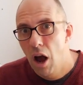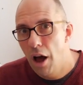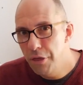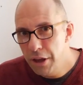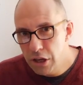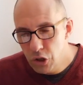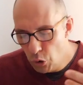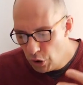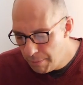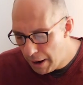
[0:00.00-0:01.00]
I think he's
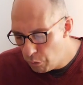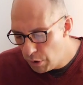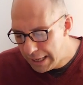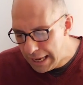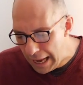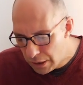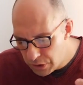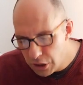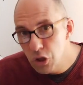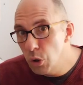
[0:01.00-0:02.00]
talking about
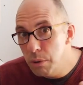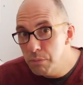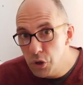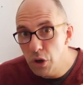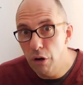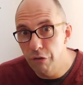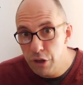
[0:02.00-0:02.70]
recounting to himself.